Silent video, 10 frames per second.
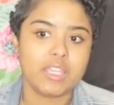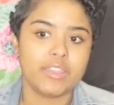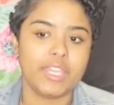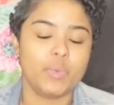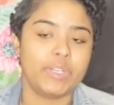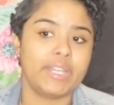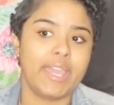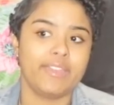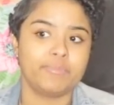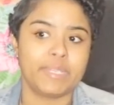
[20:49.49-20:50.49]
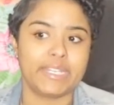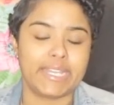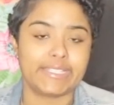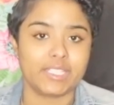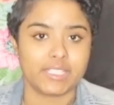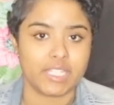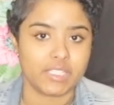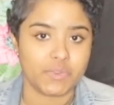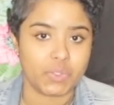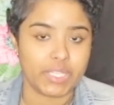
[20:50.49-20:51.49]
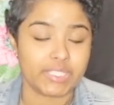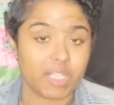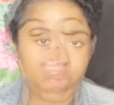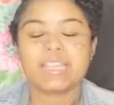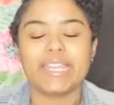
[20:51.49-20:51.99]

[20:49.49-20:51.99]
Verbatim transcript: they wouldn't have been as successful as they were.